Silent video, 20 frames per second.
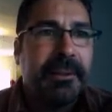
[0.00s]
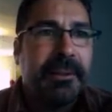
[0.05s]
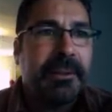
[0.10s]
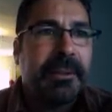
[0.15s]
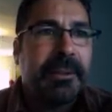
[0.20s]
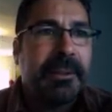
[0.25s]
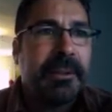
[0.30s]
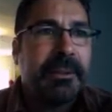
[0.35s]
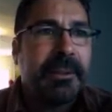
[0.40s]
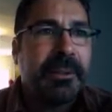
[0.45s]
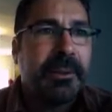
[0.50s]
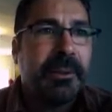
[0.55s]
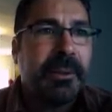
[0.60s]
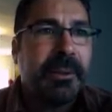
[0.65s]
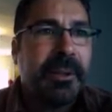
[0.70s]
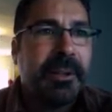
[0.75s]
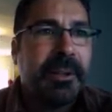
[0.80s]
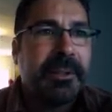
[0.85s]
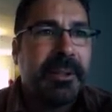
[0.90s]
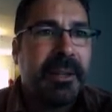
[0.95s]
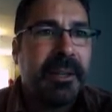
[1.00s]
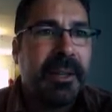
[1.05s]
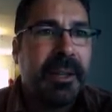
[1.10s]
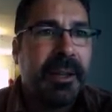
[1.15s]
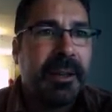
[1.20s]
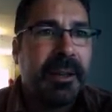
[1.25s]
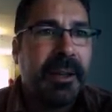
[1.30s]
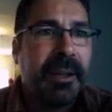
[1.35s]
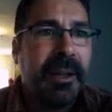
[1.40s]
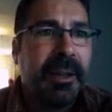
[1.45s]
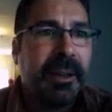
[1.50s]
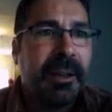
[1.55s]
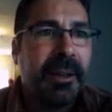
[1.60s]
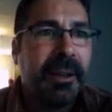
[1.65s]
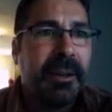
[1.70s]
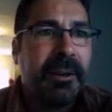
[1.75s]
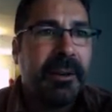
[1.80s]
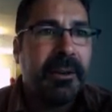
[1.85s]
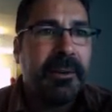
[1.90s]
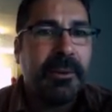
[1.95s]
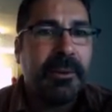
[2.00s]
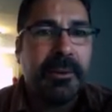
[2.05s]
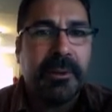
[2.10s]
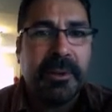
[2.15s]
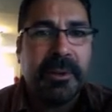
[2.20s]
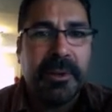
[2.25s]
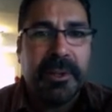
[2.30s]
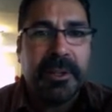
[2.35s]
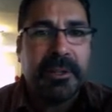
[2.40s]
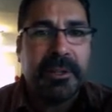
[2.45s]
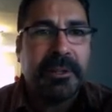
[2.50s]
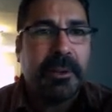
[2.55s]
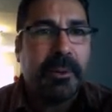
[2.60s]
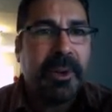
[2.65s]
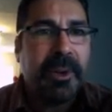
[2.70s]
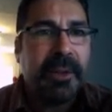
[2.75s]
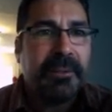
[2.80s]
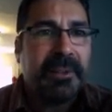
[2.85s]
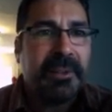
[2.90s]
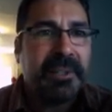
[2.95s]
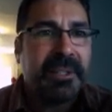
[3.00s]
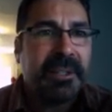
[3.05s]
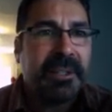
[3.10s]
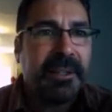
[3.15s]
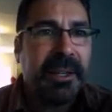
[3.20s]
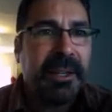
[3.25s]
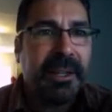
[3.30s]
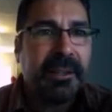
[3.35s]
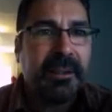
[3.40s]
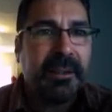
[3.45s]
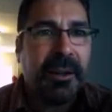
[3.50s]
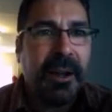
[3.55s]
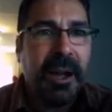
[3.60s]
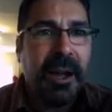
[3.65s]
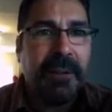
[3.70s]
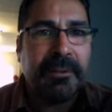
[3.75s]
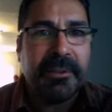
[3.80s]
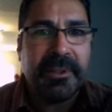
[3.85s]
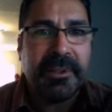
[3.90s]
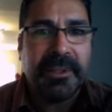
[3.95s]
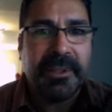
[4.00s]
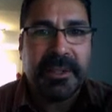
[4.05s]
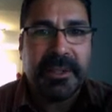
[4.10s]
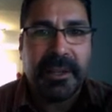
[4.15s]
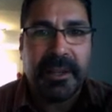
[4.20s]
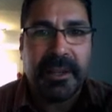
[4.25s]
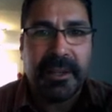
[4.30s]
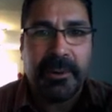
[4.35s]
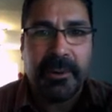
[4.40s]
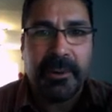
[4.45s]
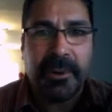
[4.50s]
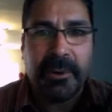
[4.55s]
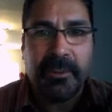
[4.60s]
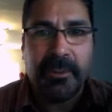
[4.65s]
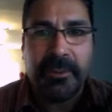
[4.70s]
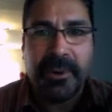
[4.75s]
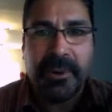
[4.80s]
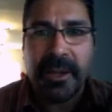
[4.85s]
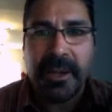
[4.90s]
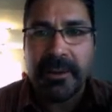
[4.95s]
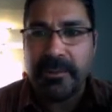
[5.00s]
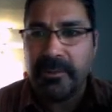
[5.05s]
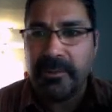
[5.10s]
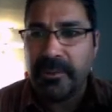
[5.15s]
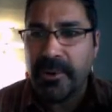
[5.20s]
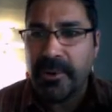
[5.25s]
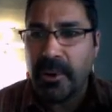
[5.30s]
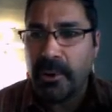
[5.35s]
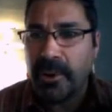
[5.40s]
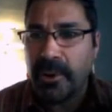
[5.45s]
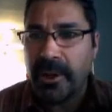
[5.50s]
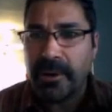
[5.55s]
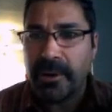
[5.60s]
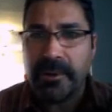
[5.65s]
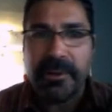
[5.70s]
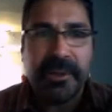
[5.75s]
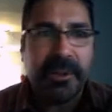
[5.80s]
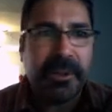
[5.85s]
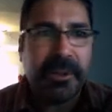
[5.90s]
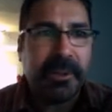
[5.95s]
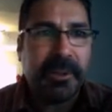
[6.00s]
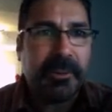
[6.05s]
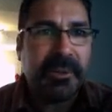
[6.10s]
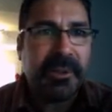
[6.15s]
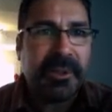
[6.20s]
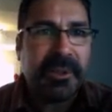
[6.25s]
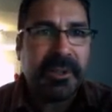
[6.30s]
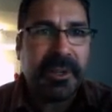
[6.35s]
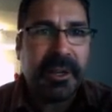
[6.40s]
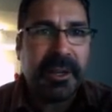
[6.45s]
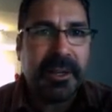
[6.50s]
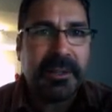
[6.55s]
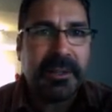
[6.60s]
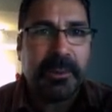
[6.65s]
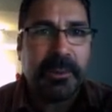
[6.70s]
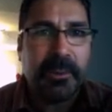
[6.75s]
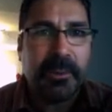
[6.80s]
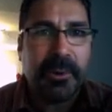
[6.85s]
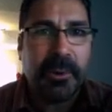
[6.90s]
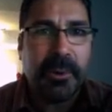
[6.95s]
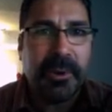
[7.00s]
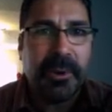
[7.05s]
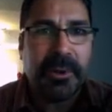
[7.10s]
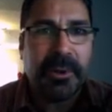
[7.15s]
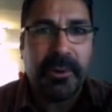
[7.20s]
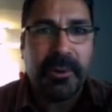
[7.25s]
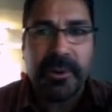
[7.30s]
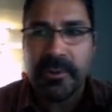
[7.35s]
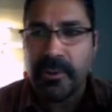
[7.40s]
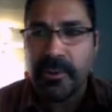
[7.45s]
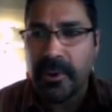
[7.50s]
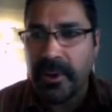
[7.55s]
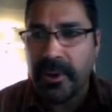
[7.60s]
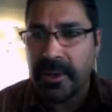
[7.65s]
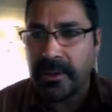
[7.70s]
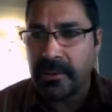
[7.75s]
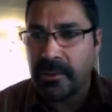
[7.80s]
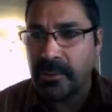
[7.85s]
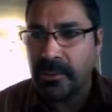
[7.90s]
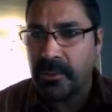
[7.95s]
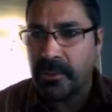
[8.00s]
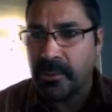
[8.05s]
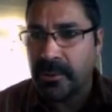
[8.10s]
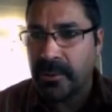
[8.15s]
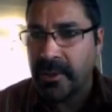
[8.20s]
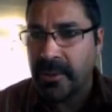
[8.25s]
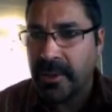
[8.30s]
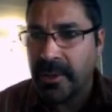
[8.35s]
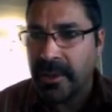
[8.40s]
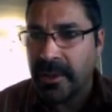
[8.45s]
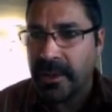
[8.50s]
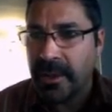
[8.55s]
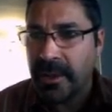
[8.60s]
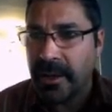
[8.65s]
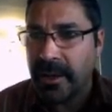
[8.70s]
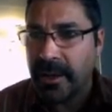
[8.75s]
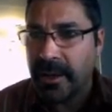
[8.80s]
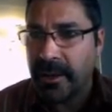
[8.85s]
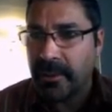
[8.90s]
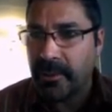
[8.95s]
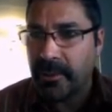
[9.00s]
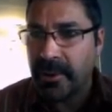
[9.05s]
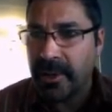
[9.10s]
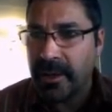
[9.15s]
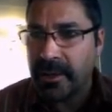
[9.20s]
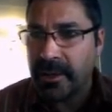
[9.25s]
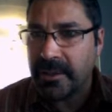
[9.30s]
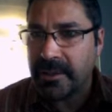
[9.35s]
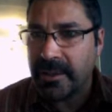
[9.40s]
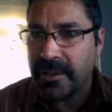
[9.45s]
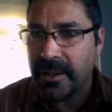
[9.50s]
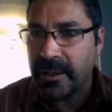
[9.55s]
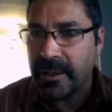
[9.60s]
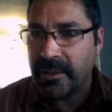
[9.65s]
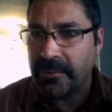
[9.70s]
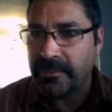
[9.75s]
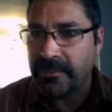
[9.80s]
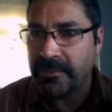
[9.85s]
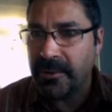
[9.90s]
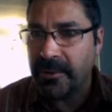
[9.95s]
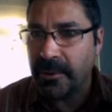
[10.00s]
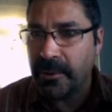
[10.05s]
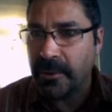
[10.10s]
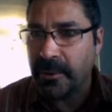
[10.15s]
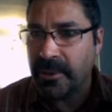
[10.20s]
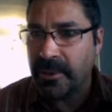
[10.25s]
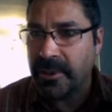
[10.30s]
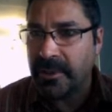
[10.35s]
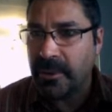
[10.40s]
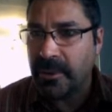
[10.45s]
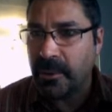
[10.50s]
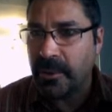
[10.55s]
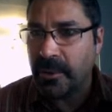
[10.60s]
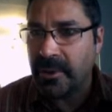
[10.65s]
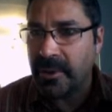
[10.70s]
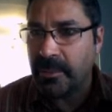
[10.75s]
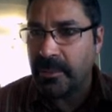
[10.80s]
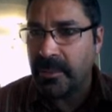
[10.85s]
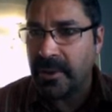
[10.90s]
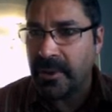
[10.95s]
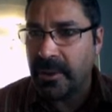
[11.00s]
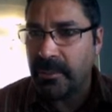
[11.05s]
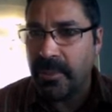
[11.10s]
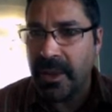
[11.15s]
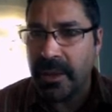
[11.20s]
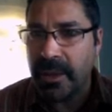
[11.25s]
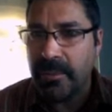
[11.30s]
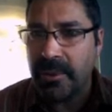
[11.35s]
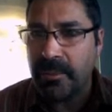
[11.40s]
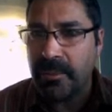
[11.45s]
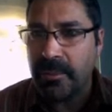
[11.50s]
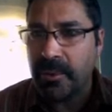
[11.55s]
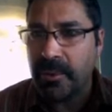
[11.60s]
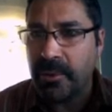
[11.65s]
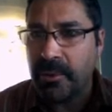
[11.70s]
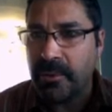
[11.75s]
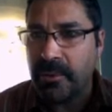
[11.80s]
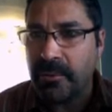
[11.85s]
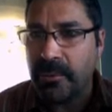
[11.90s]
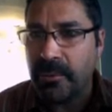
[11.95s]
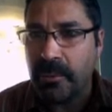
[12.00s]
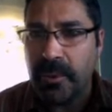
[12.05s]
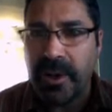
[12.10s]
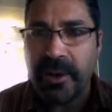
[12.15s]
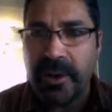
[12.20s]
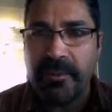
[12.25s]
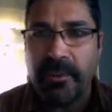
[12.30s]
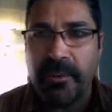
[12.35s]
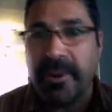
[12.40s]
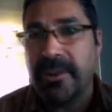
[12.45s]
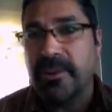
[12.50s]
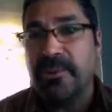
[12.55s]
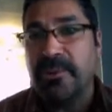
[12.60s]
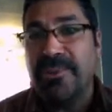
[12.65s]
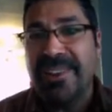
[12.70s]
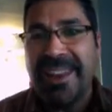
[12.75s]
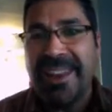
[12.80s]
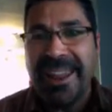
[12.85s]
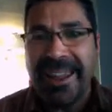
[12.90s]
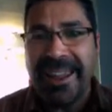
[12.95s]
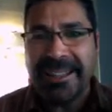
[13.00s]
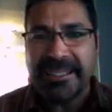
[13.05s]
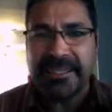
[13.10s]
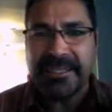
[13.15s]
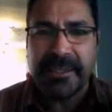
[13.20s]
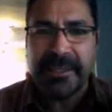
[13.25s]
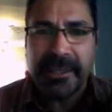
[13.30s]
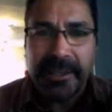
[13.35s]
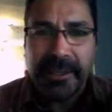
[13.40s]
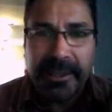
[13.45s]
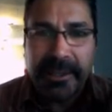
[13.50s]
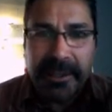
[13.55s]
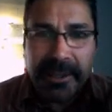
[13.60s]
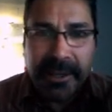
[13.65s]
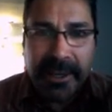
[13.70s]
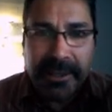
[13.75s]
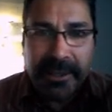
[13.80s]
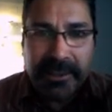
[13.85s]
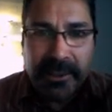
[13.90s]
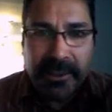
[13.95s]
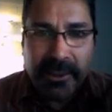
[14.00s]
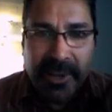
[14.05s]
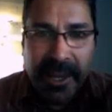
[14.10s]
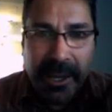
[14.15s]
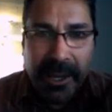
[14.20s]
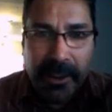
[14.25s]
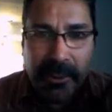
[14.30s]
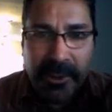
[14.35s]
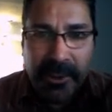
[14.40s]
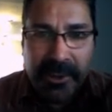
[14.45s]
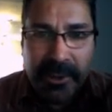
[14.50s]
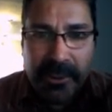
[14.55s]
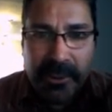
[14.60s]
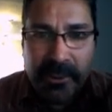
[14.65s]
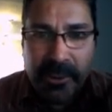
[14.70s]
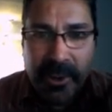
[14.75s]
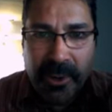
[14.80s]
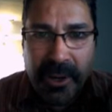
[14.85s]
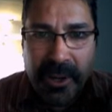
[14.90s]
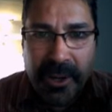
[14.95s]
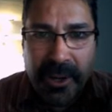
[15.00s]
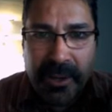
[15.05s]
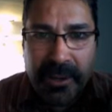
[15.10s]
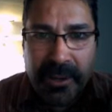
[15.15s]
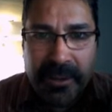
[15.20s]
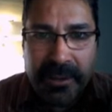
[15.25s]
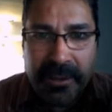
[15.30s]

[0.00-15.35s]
Let's go. It's hit edit undo. So we have to select off of this guy. We're no longer dealing with this guy. So we're going to our drawing tool and we're going to say the fill is going to be baby blue for whatever I do next. And so now we're going to draw